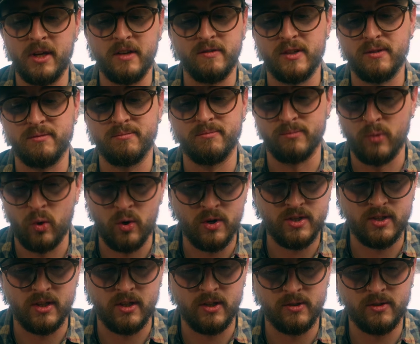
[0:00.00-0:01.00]
even more
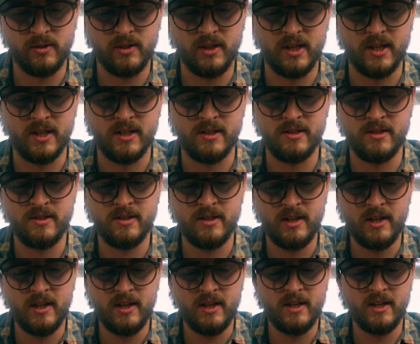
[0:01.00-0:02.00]
so, is
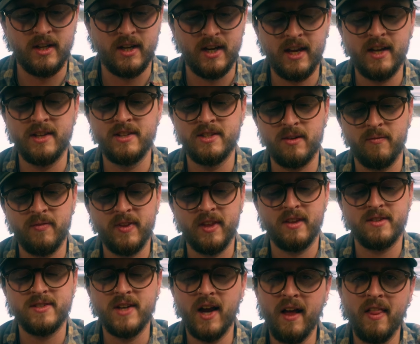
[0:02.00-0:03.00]
again something
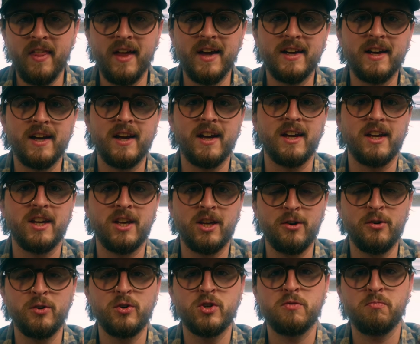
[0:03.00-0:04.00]
that's not like a
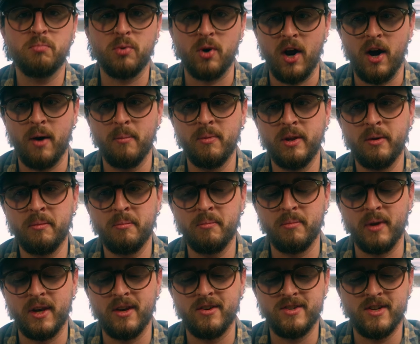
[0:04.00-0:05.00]
huge problem,
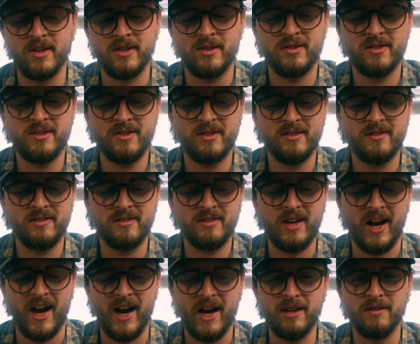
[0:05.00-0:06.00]
but it's just
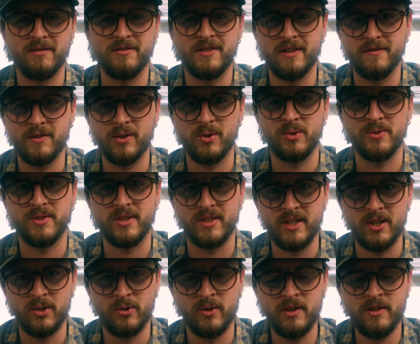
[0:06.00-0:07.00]
kind of difficult to
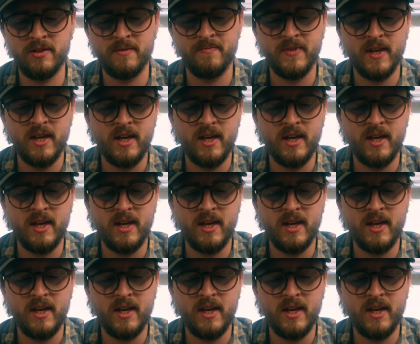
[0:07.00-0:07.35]
deal with,